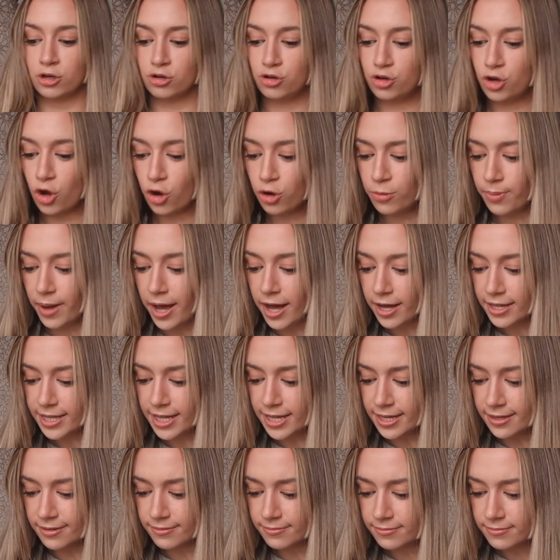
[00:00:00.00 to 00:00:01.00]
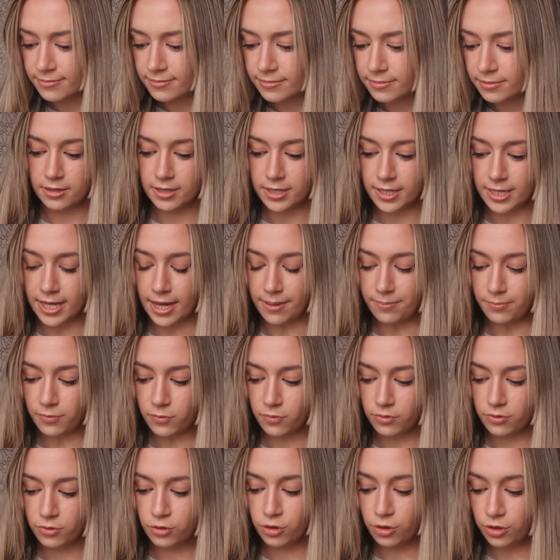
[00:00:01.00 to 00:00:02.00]
no barking.
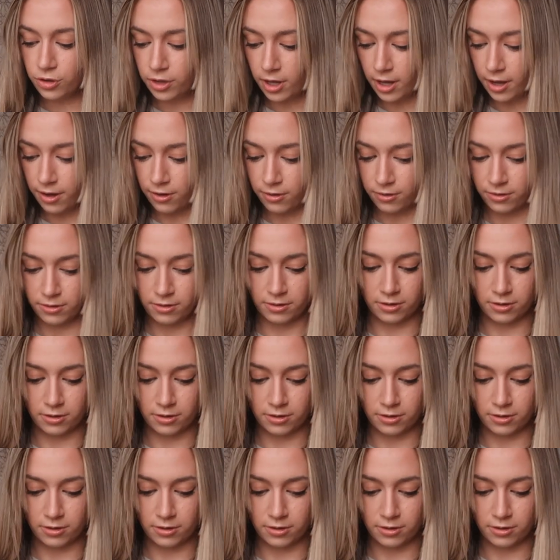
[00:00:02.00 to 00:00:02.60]
Yeah, good girl,